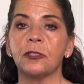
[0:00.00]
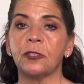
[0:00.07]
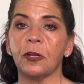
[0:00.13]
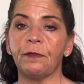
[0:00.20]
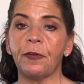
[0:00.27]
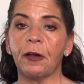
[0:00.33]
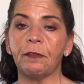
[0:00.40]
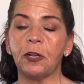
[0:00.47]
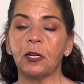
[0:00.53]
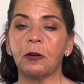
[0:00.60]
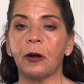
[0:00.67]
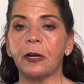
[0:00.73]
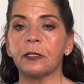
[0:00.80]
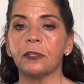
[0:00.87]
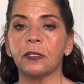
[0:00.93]
So if you have any
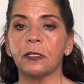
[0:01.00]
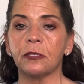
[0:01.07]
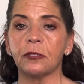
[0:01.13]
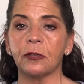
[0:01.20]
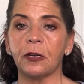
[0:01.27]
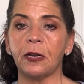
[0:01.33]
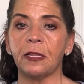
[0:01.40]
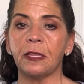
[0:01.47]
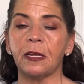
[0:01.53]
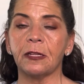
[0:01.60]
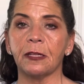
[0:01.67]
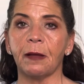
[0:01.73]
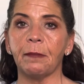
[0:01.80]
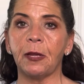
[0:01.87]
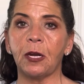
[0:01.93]
questions or anything,
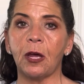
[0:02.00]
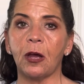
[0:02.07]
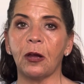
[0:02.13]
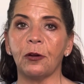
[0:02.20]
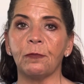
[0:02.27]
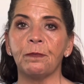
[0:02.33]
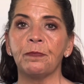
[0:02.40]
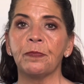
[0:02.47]
let me know.